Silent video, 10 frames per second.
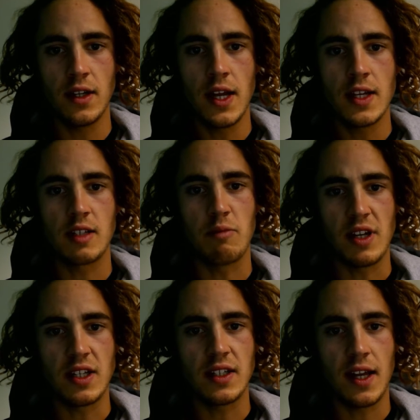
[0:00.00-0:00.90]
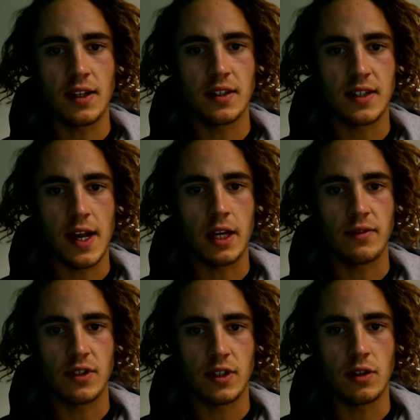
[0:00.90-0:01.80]
cementing their understanding of the
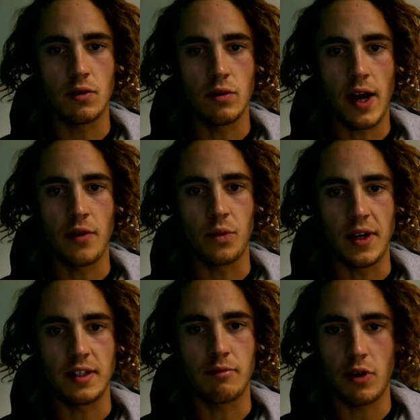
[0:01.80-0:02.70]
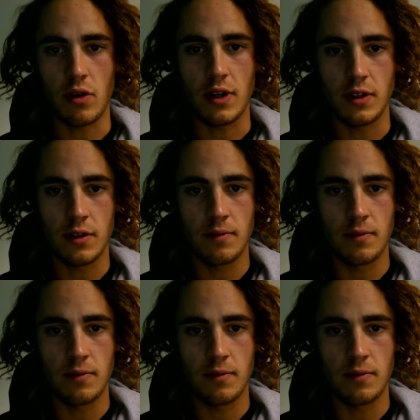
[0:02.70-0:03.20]
skill and reason behind it.